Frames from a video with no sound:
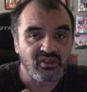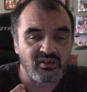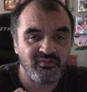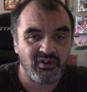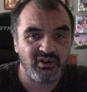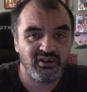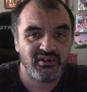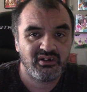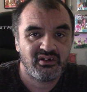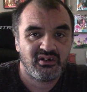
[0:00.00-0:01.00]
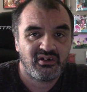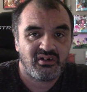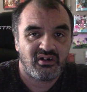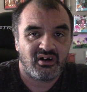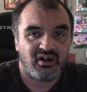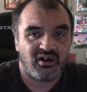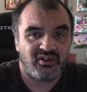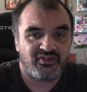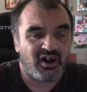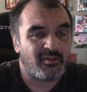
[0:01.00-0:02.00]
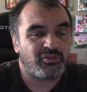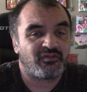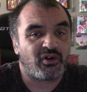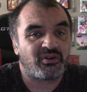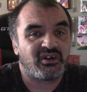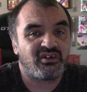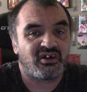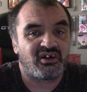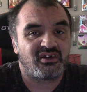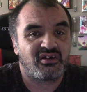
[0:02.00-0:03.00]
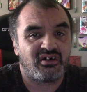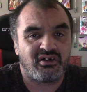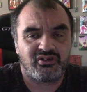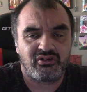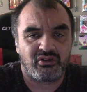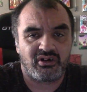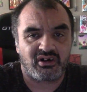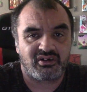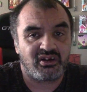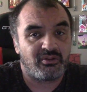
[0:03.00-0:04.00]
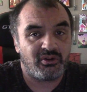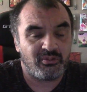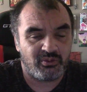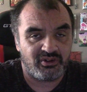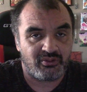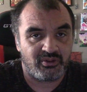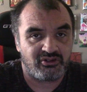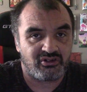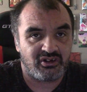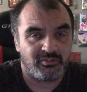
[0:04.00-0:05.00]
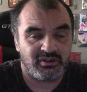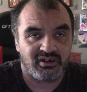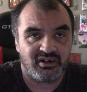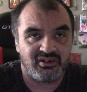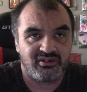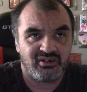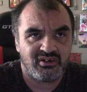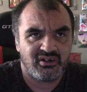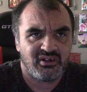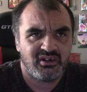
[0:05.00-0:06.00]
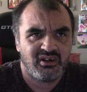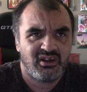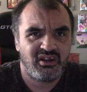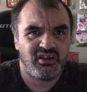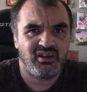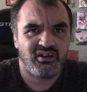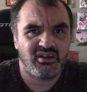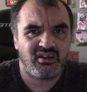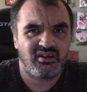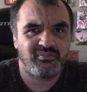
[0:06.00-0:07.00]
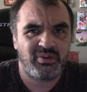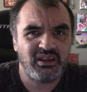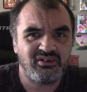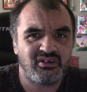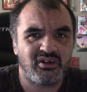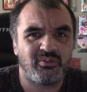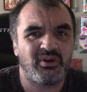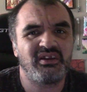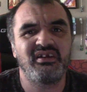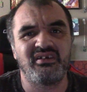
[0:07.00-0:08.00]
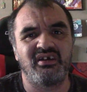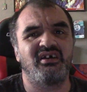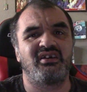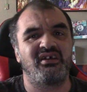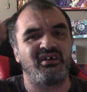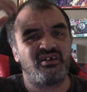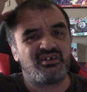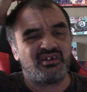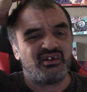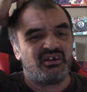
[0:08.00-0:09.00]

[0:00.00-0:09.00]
very uh, thought provoking like uh, story arc that he went with originally because he basically what he did is